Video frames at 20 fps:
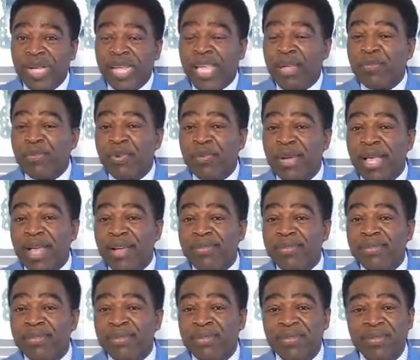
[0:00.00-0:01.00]
came from
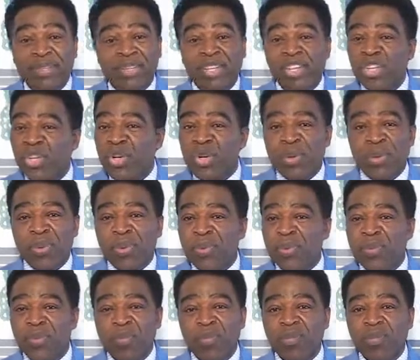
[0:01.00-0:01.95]
heaven? No.